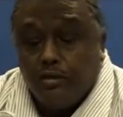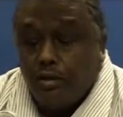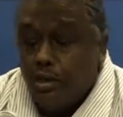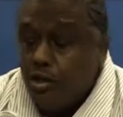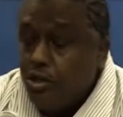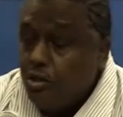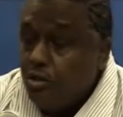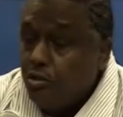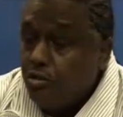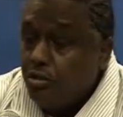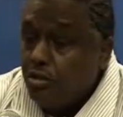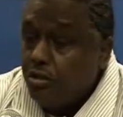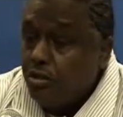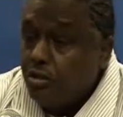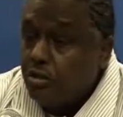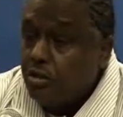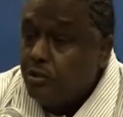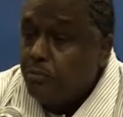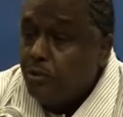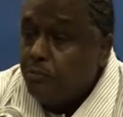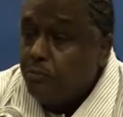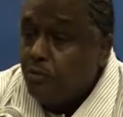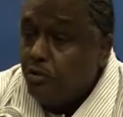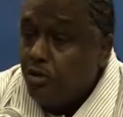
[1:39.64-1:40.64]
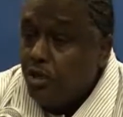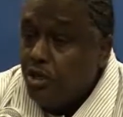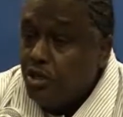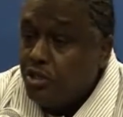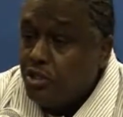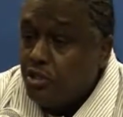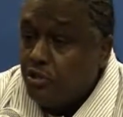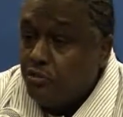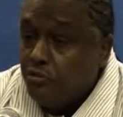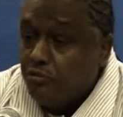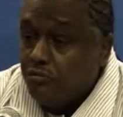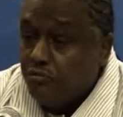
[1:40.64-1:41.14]
the indigenous
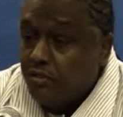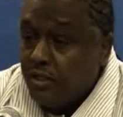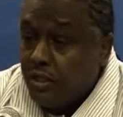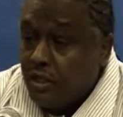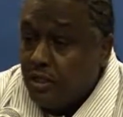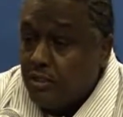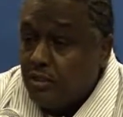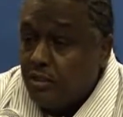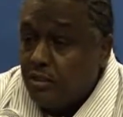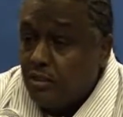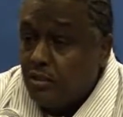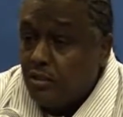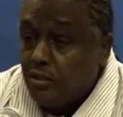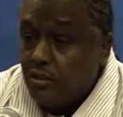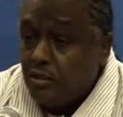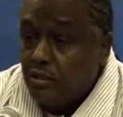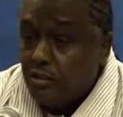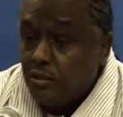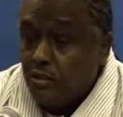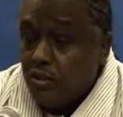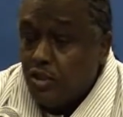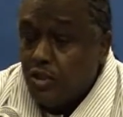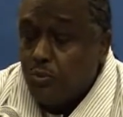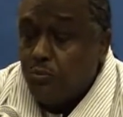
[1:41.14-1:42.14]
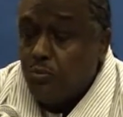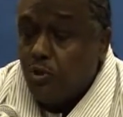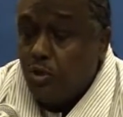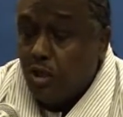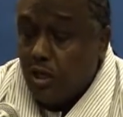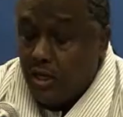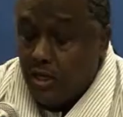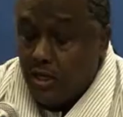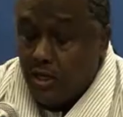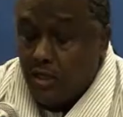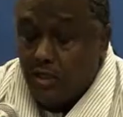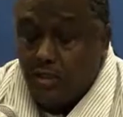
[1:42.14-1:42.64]
population of that
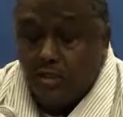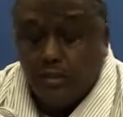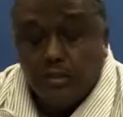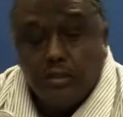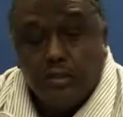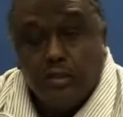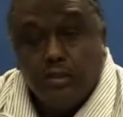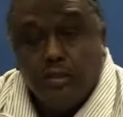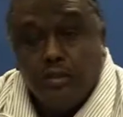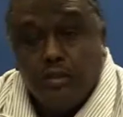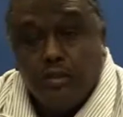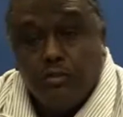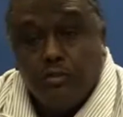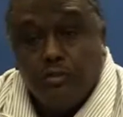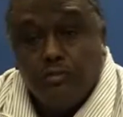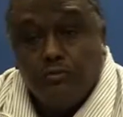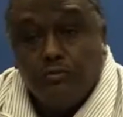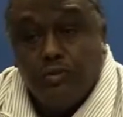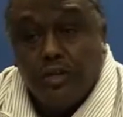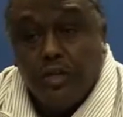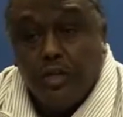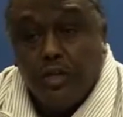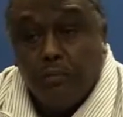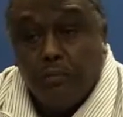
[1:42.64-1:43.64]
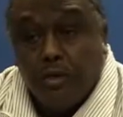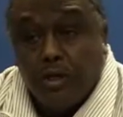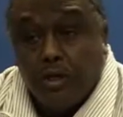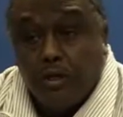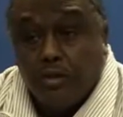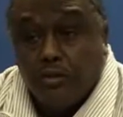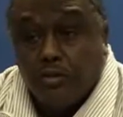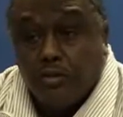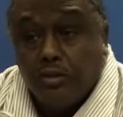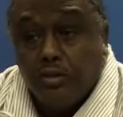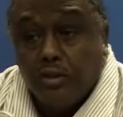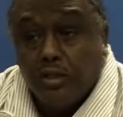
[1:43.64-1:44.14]
small island would feel
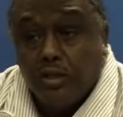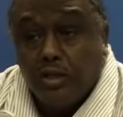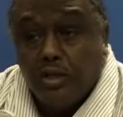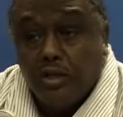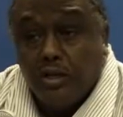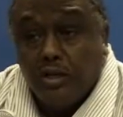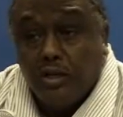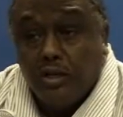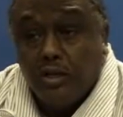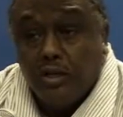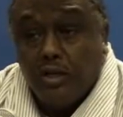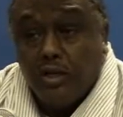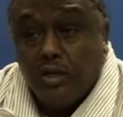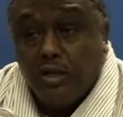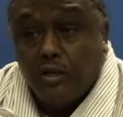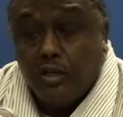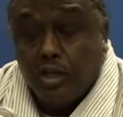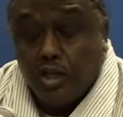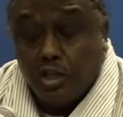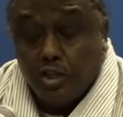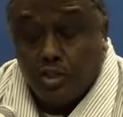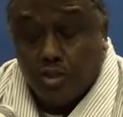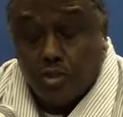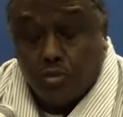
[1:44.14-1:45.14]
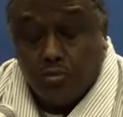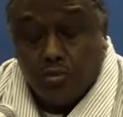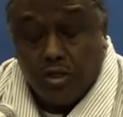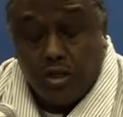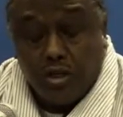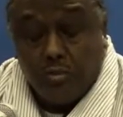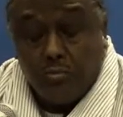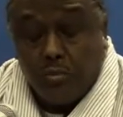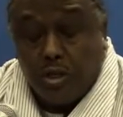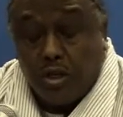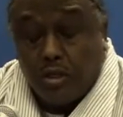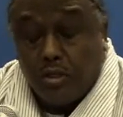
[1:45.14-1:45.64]
about the
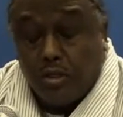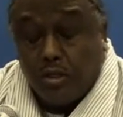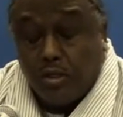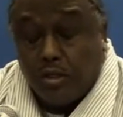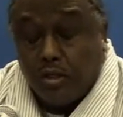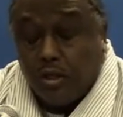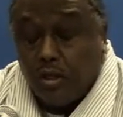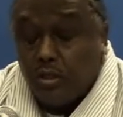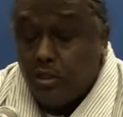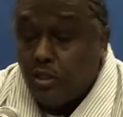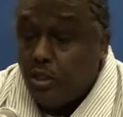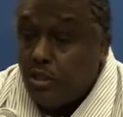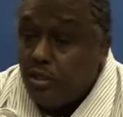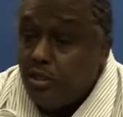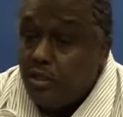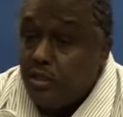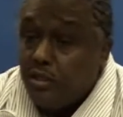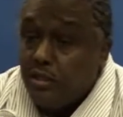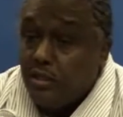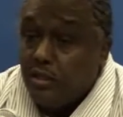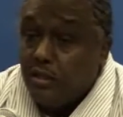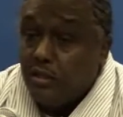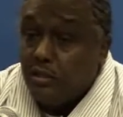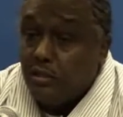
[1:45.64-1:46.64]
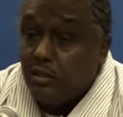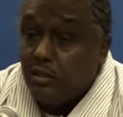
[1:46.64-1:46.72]
historical marginalization